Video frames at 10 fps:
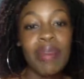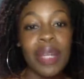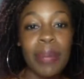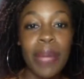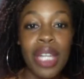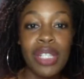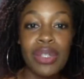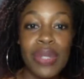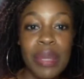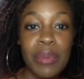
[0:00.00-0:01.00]
But I might
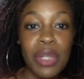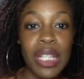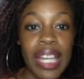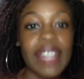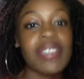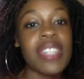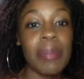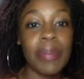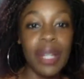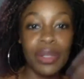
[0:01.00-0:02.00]
do some more lives
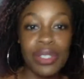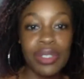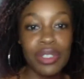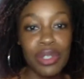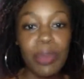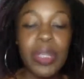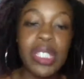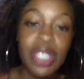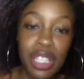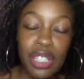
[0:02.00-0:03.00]
about,
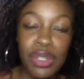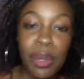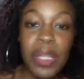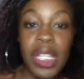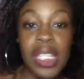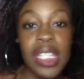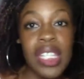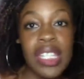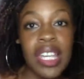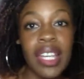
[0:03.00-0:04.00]
particular topics,
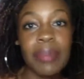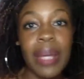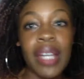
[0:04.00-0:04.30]
things like